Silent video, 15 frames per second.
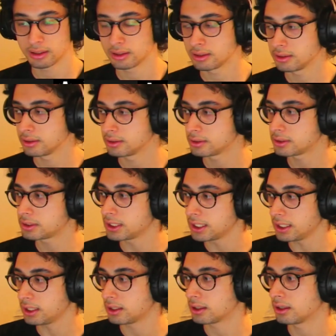
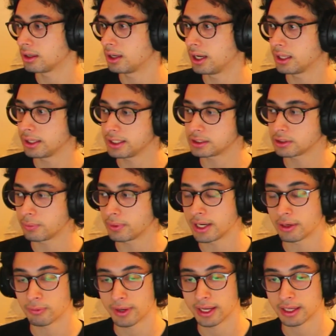C, at least the way I
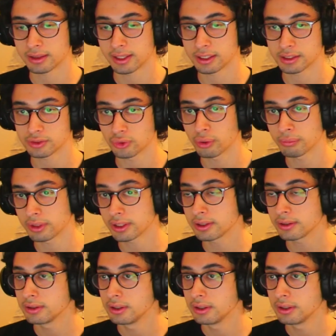rank things normally,